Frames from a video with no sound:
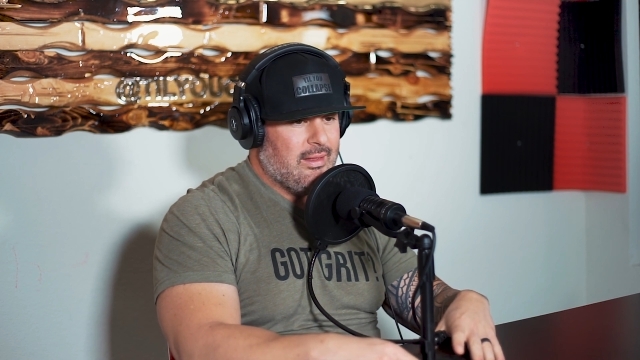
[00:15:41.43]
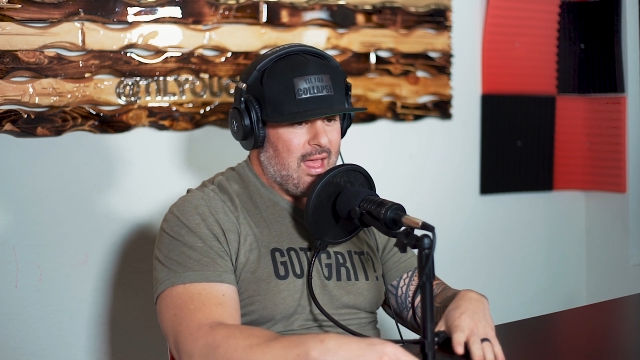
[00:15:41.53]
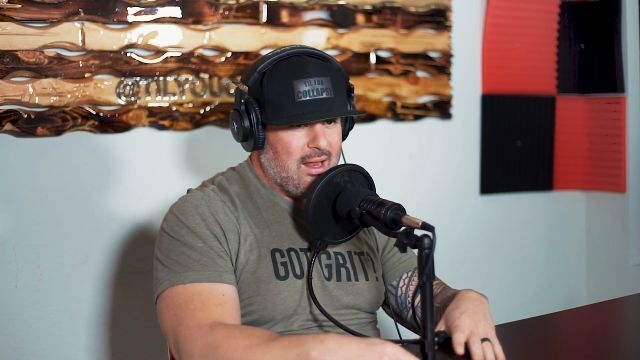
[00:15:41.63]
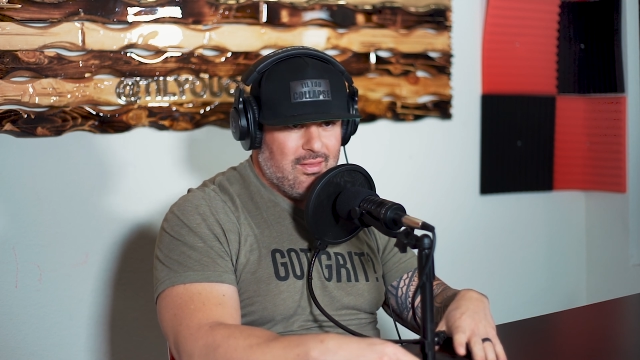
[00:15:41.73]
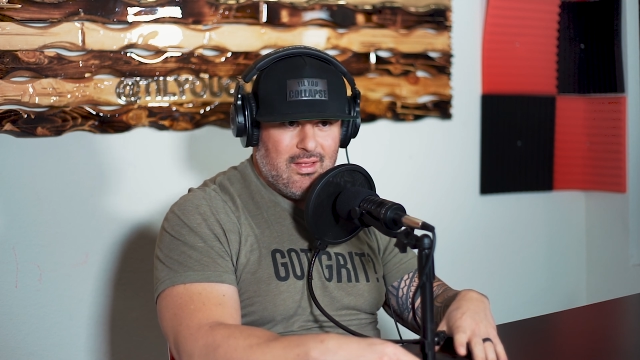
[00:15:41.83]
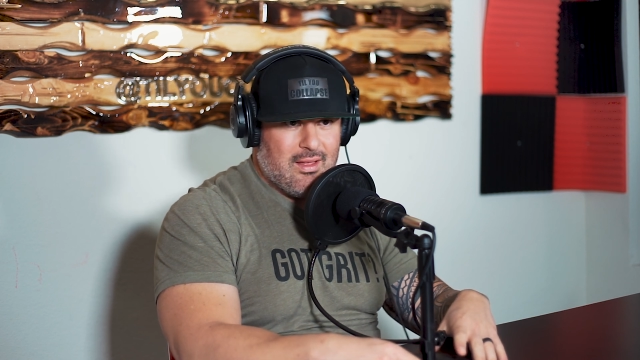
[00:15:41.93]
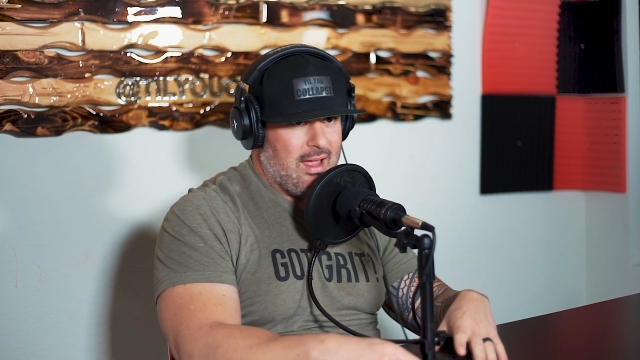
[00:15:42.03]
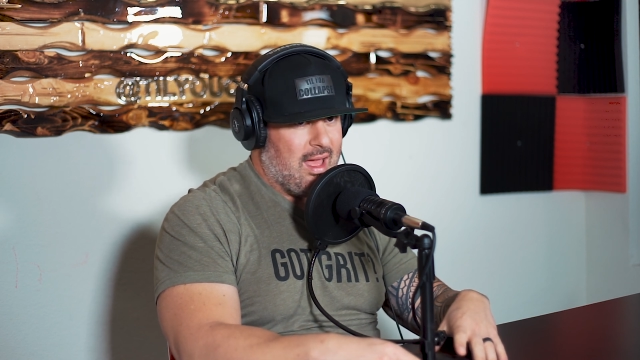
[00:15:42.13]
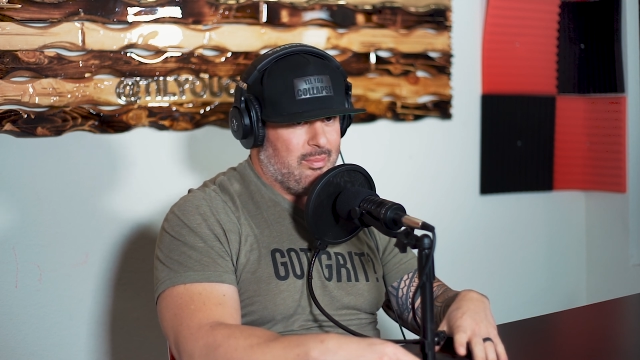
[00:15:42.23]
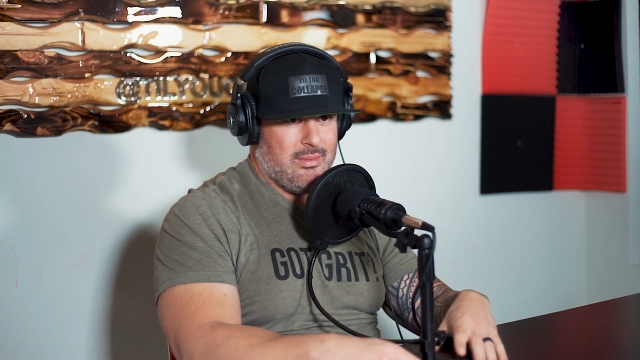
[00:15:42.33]
anything can
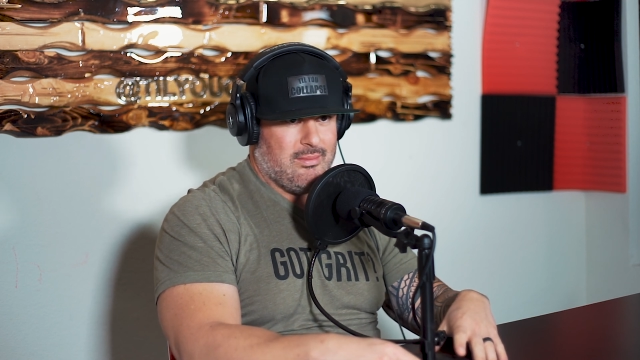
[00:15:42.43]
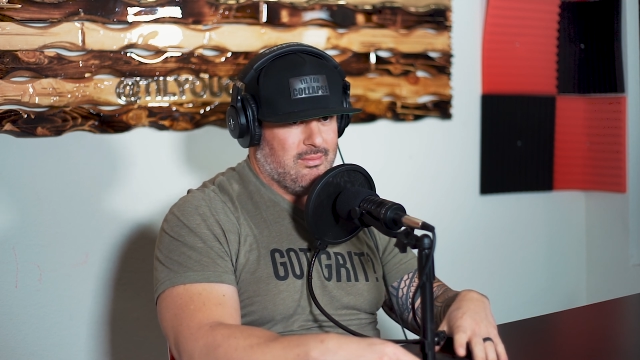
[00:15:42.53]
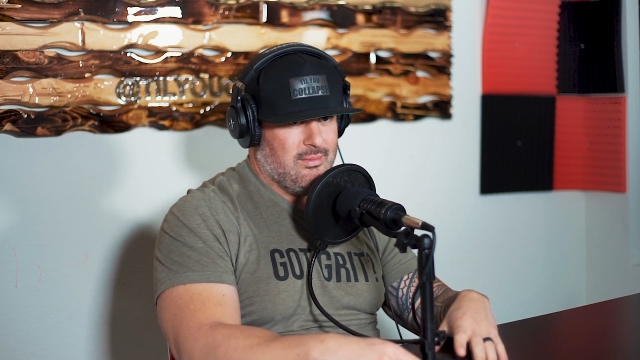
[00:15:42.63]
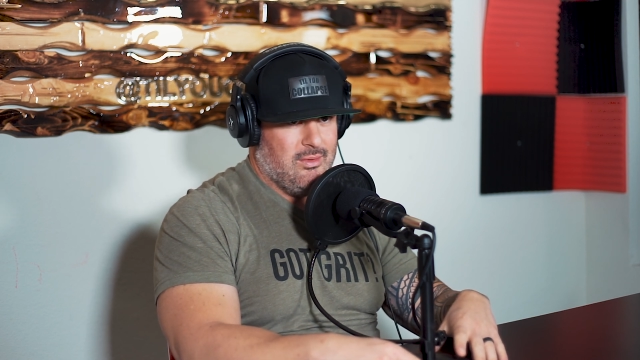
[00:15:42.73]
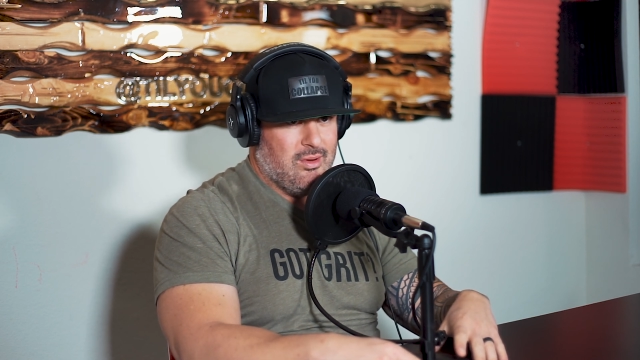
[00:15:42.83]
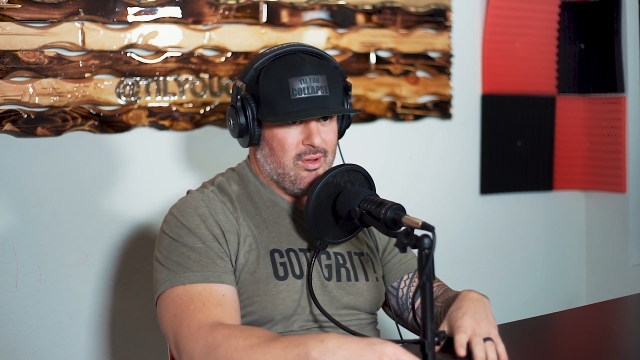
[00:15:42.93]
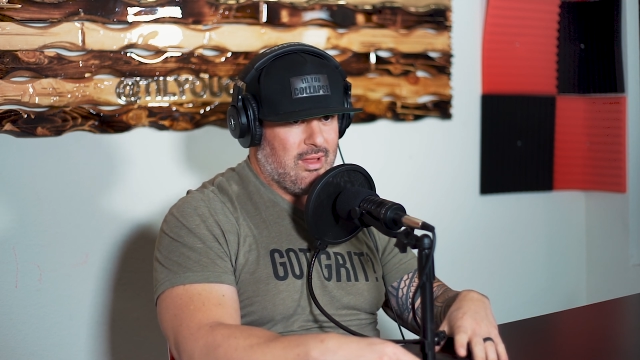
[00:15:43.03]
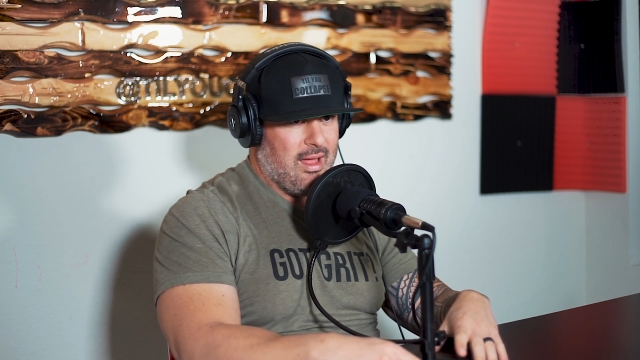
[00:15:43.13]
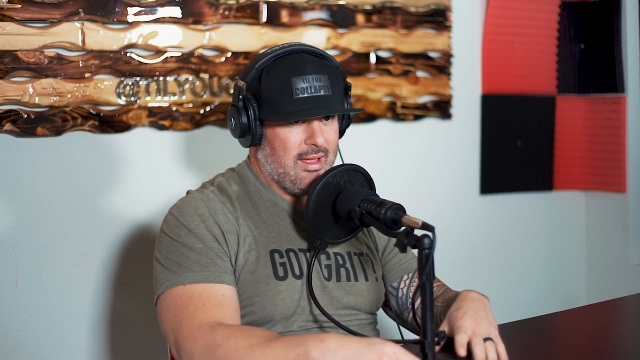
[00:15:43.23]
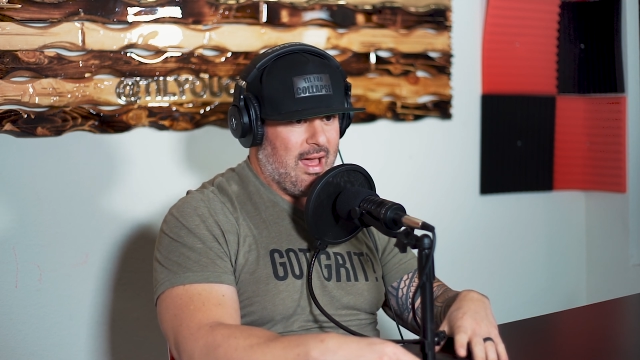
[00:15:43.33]
happen you know
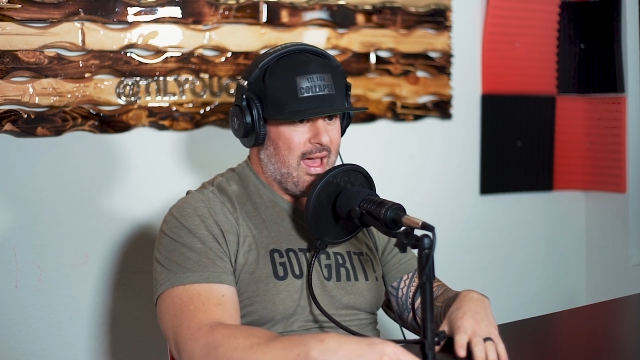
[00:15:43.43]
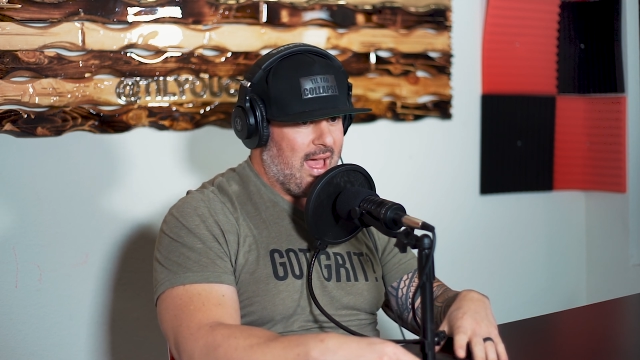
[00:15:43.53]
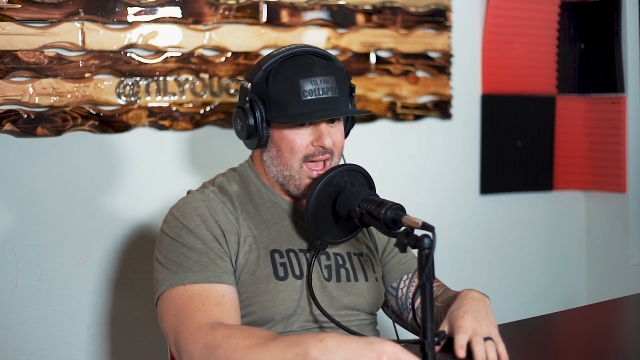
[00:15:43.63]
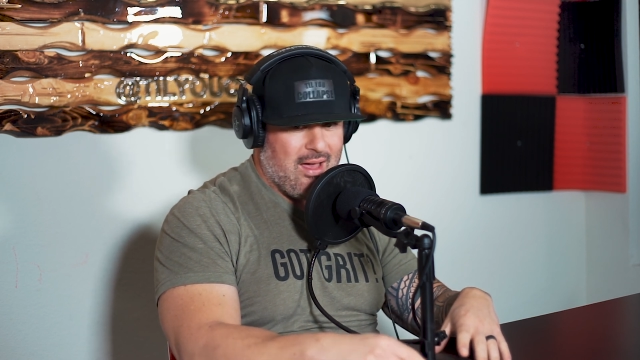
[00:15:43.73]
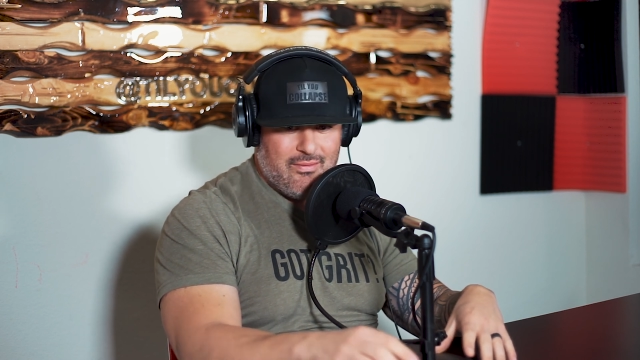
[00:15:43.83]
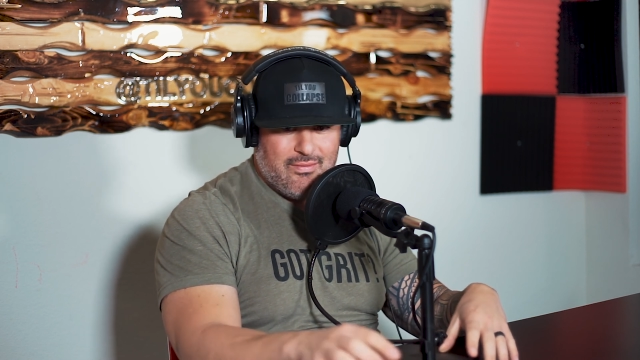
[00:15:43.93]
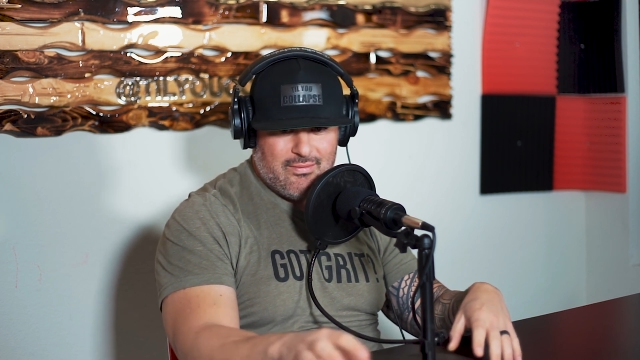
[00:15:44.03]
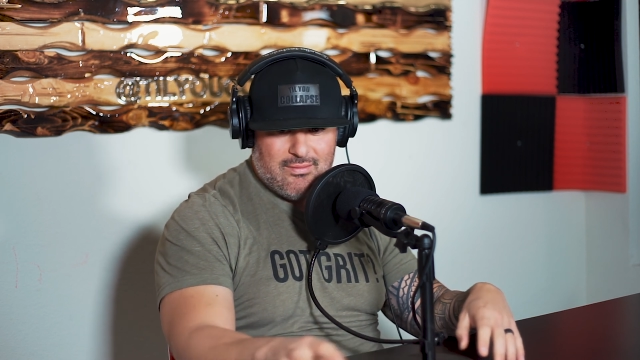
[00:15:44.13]
like i have